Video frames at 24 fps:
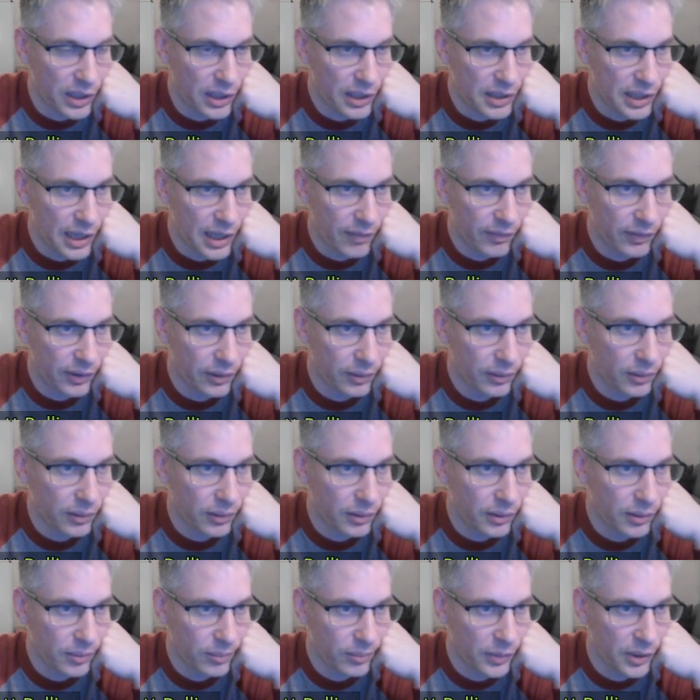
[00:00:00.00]
e7
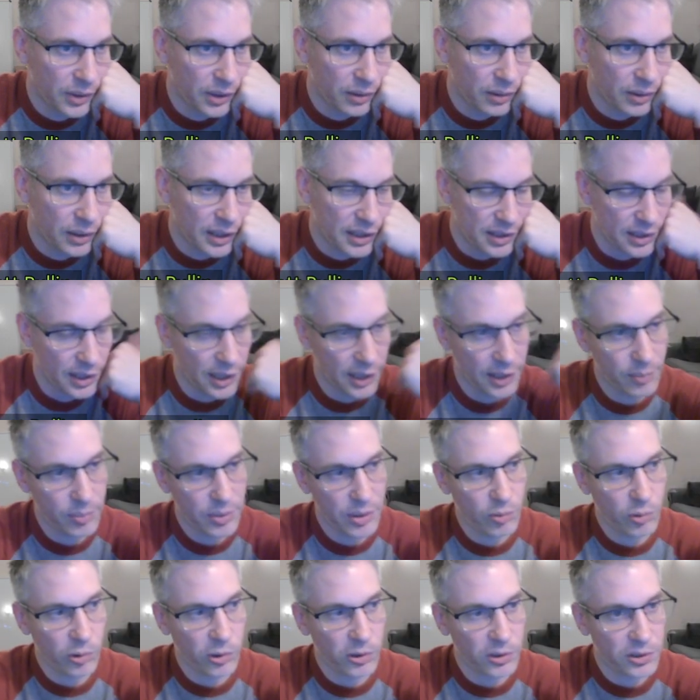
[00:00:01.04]
has got to be
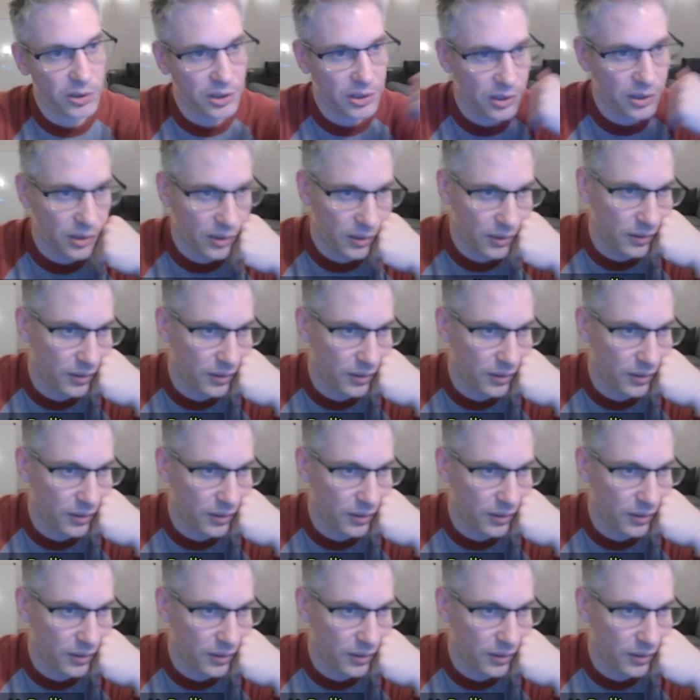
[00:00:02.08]
worse.